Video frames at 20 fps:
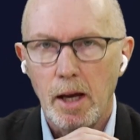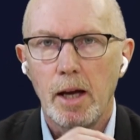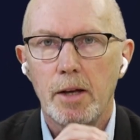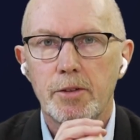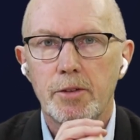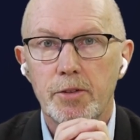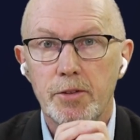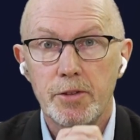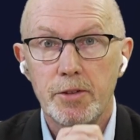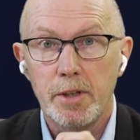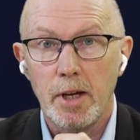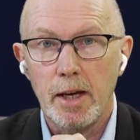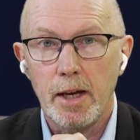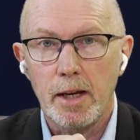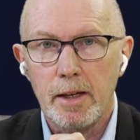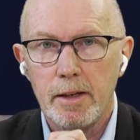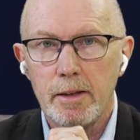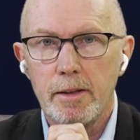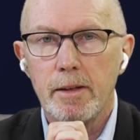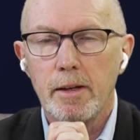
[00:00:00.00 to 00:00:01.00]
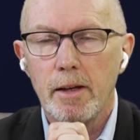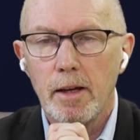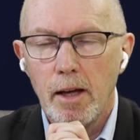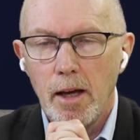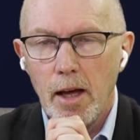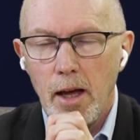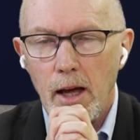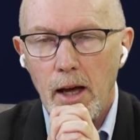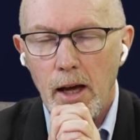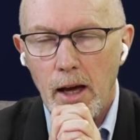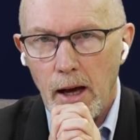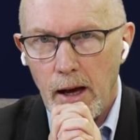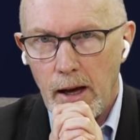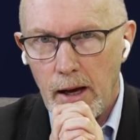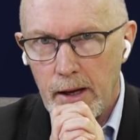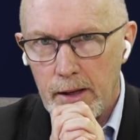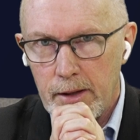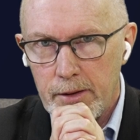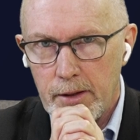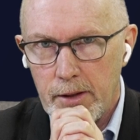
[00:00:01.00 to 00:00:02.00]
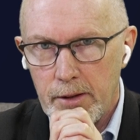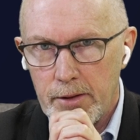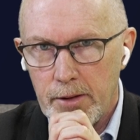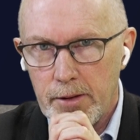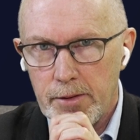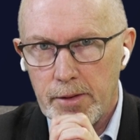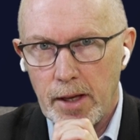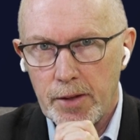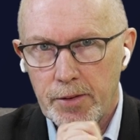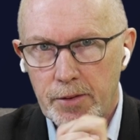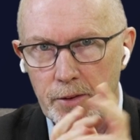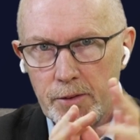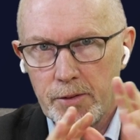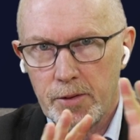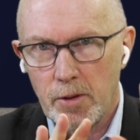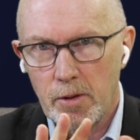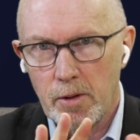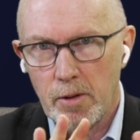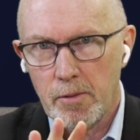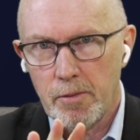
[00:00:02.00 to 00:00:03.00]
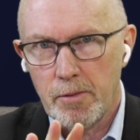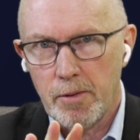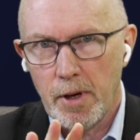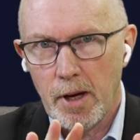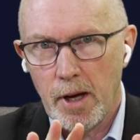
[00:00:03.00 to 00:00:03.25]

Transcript: sustained, that's a sort of